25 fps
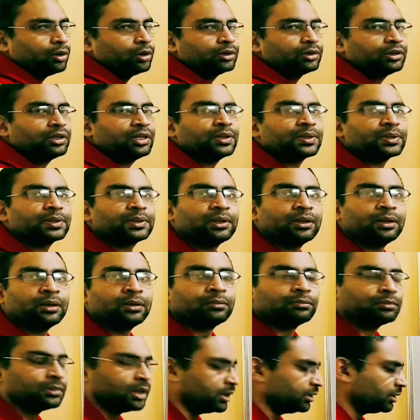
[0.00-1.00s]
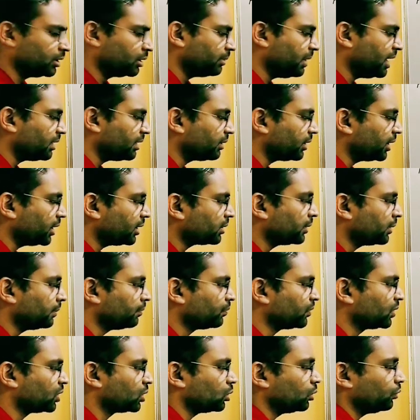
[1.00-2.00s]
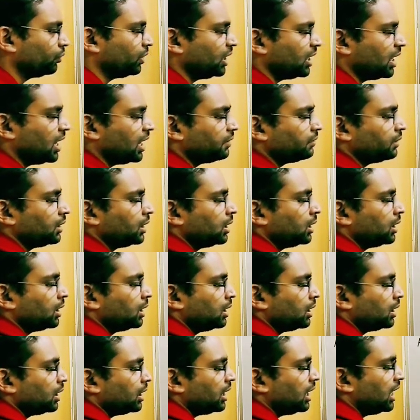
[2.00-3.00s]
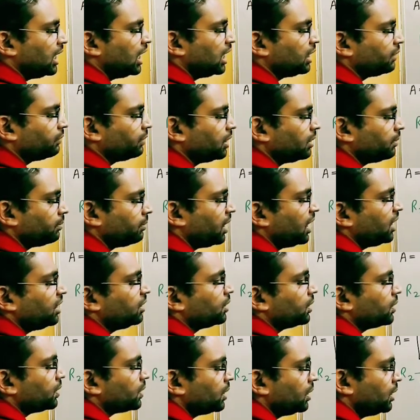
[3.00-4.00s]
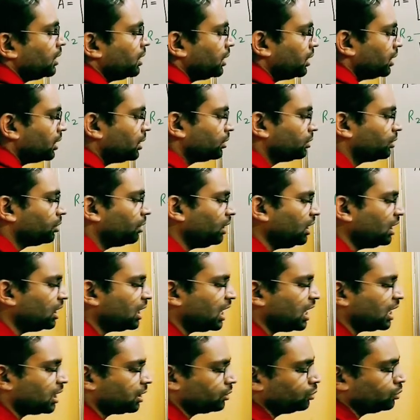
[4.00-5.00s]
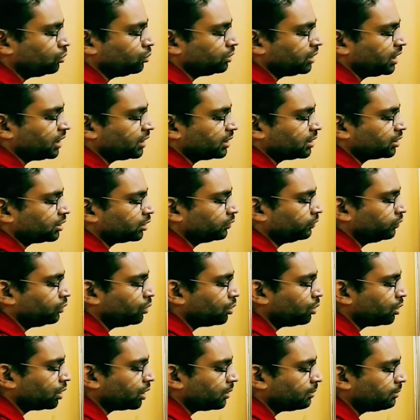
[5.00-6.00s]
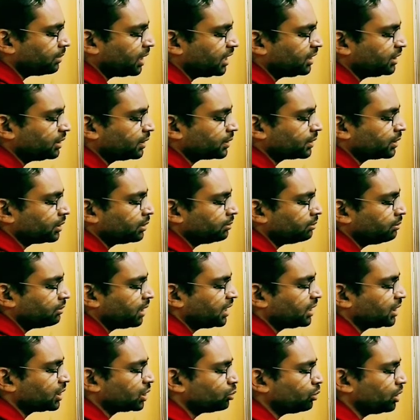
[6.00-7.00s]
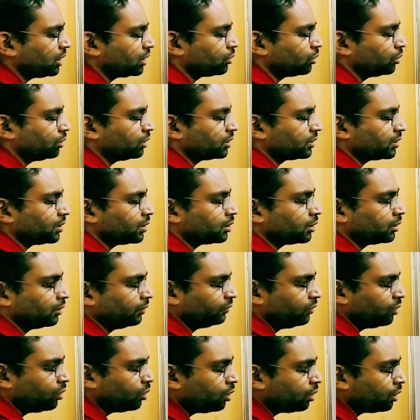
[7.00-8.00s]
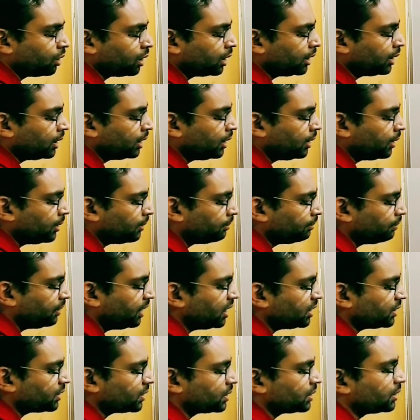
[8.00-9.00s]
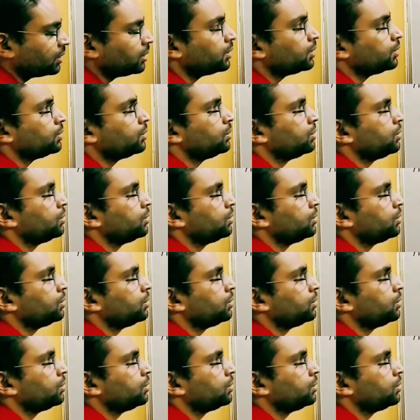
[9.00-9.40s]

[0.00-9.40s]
on this other matrix. So we have R1 minus 3R2, that is 4 minus 1. So this is 4 plus